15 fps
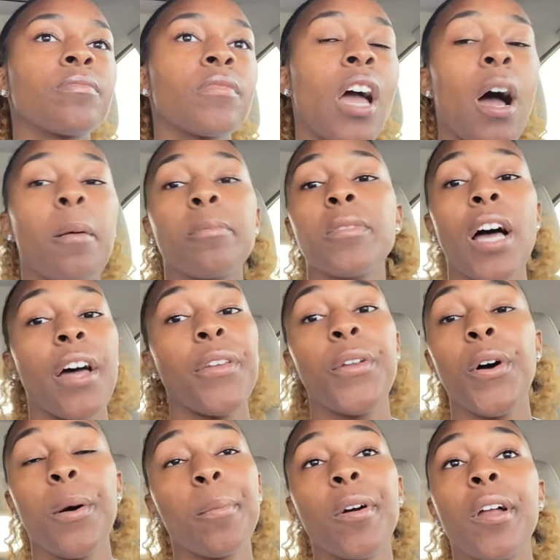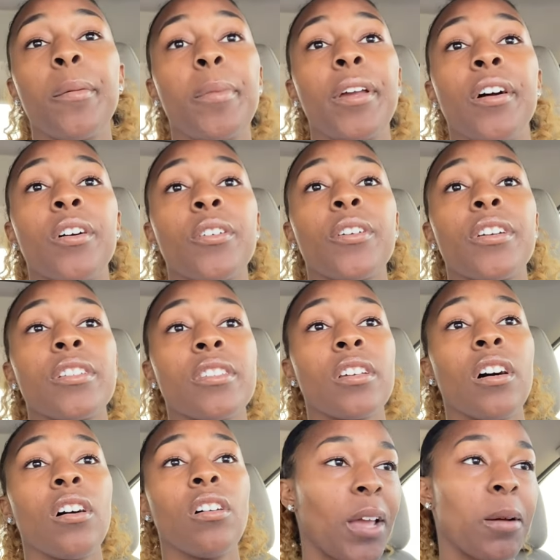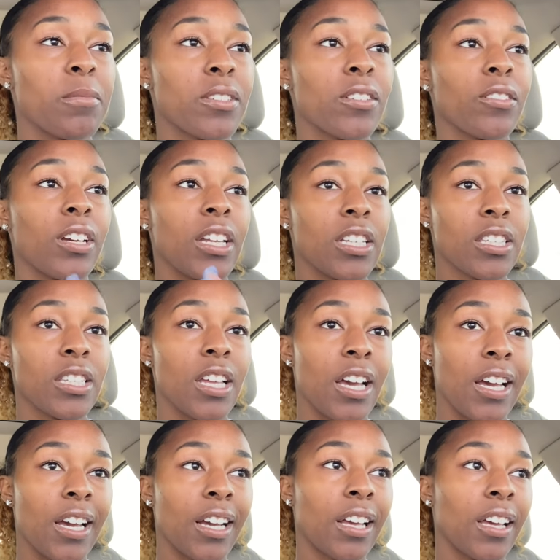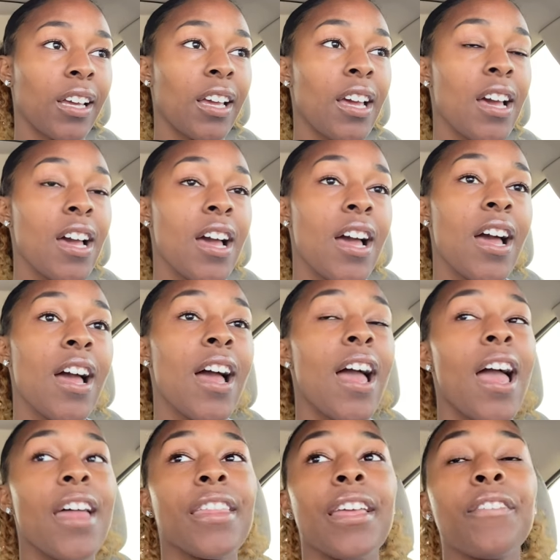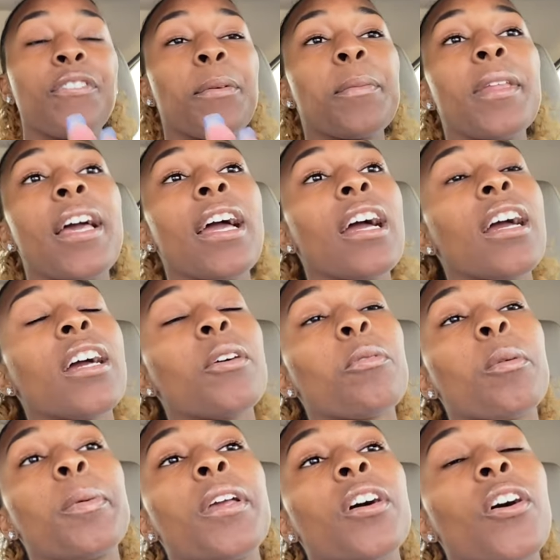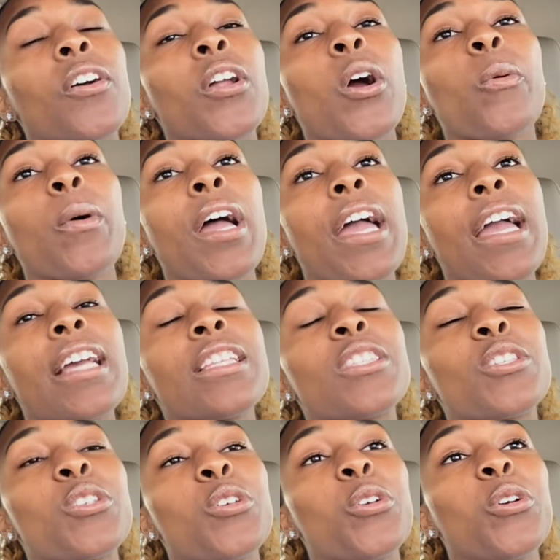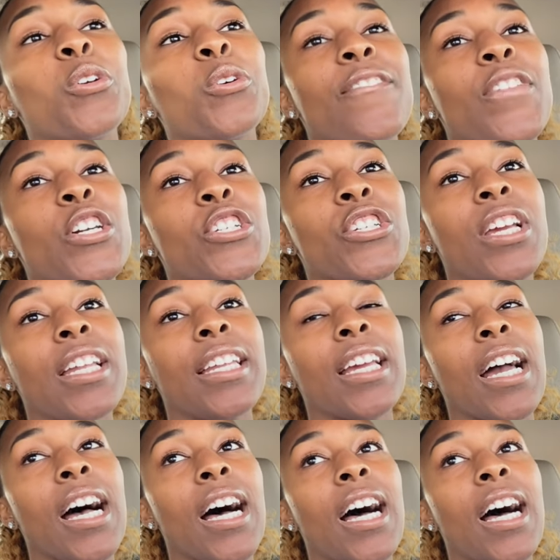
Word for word: I'm, I know I'm going to be hungry, so I'm just going to get a snack. And then from there, we'll be on our way to Virginia.